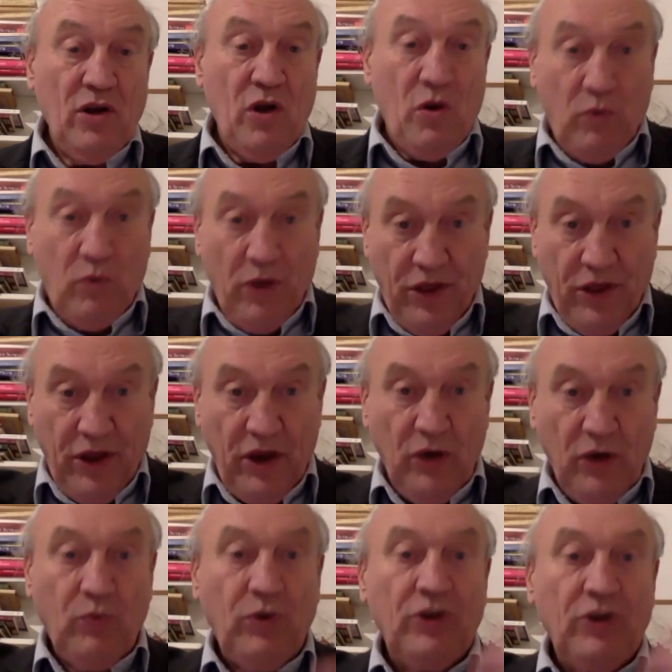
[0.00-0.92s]
within
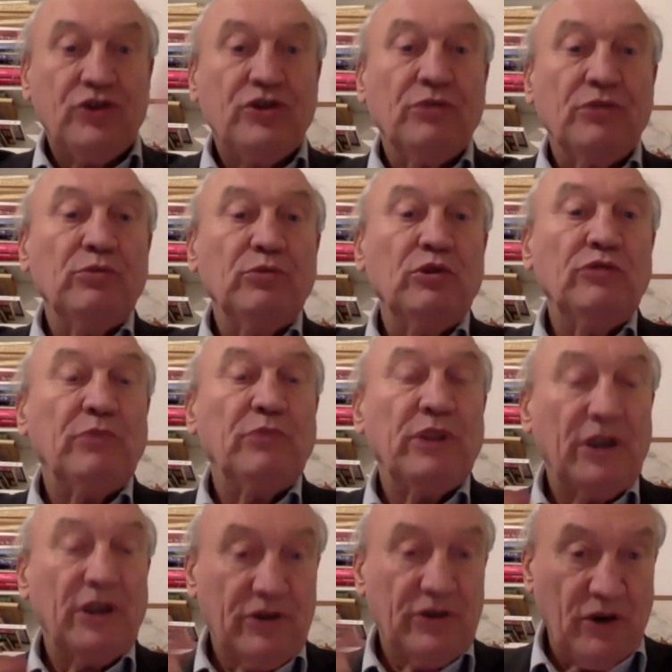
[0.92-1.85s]
which the movement
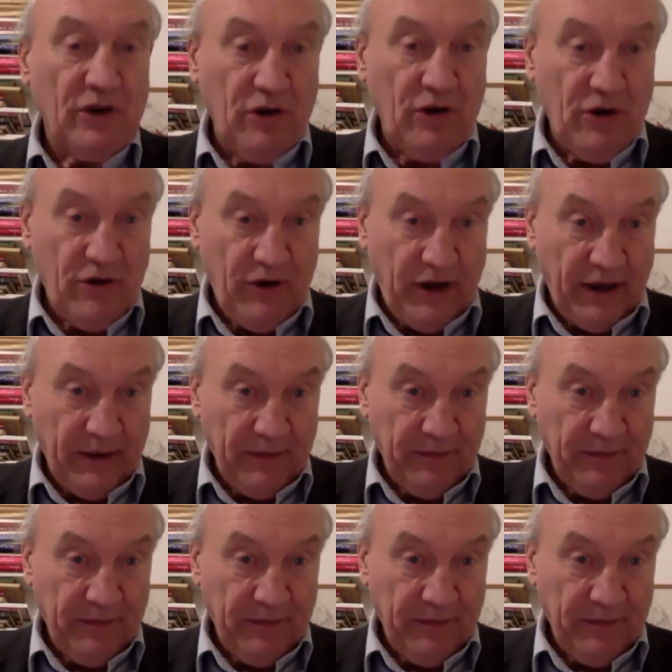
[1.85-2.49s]
is occurring